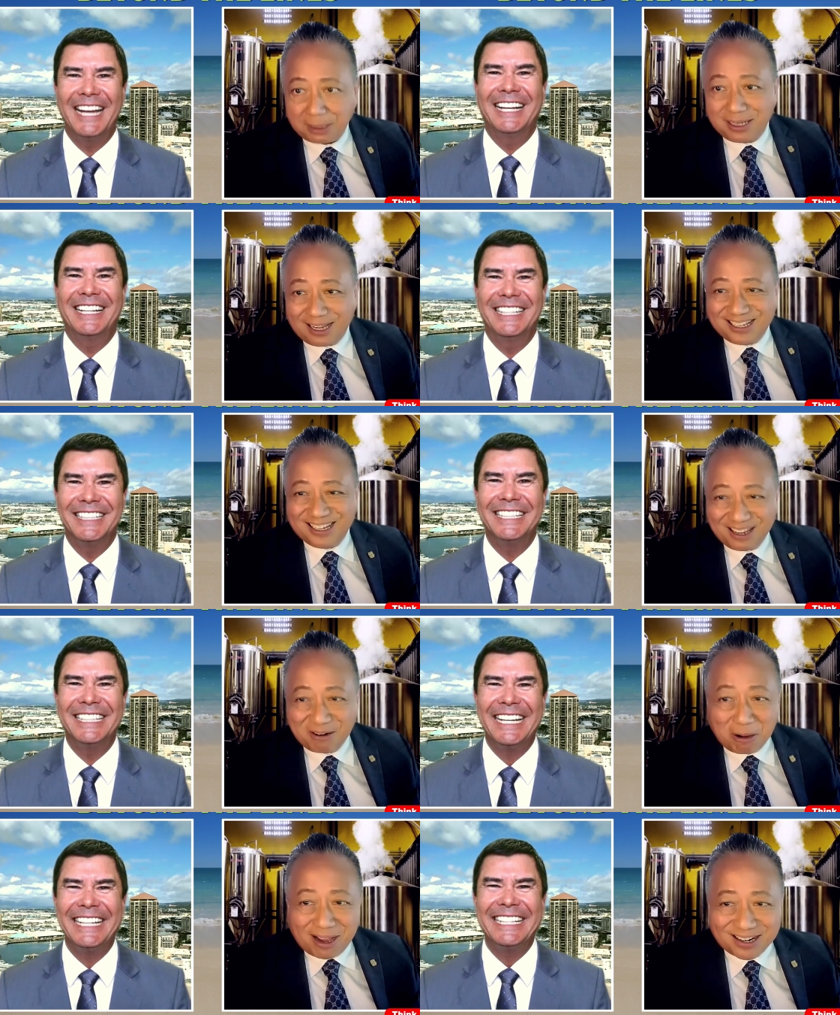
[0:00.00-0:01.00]
Speaker 1: But
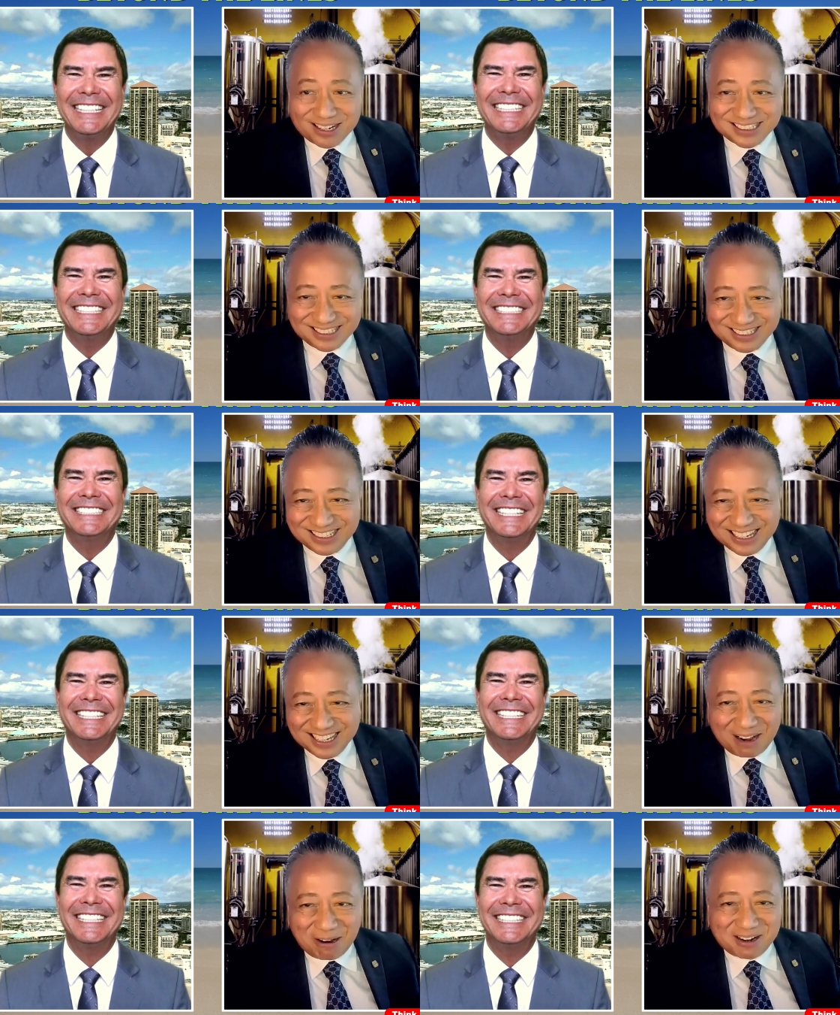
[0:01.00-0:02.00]
in all honesty,
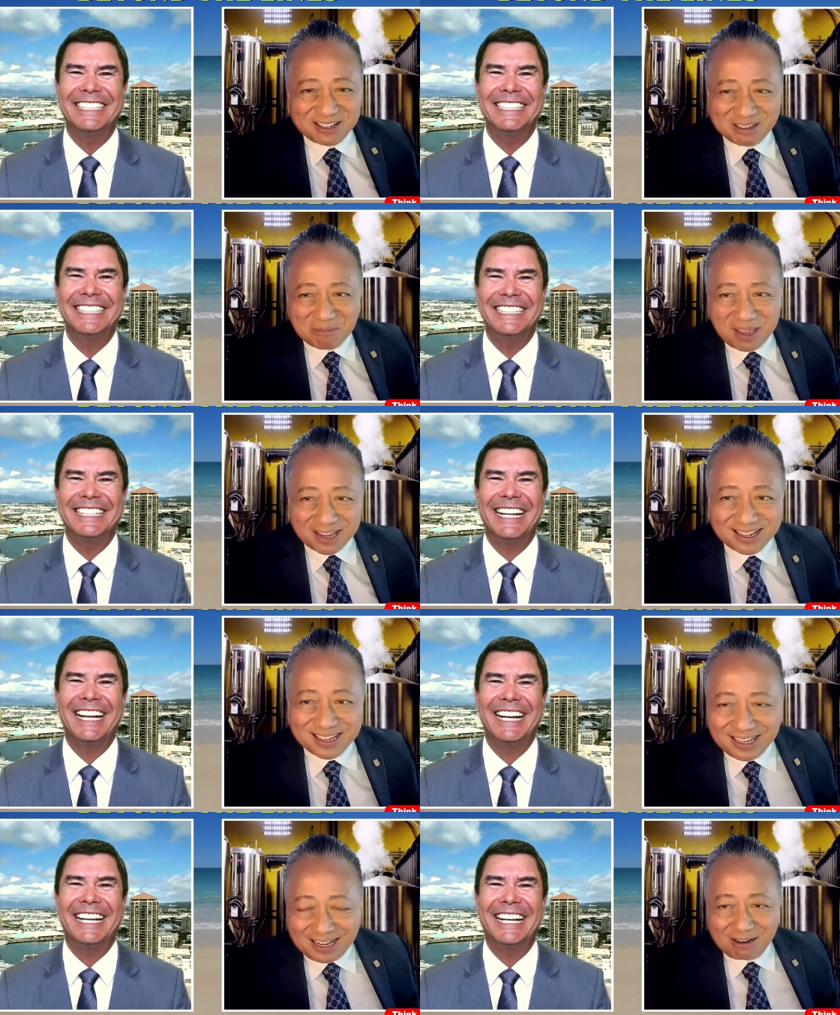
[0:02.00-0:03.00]
I wanted to make
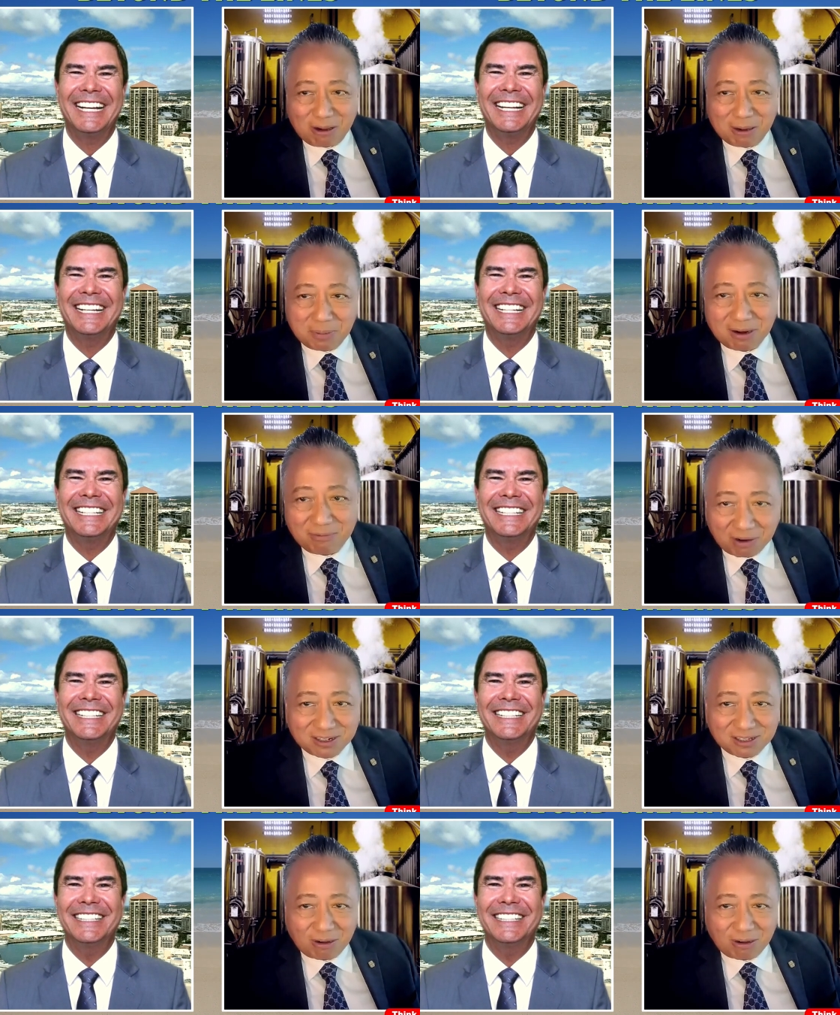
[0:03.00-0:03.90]
Aloha Beer are very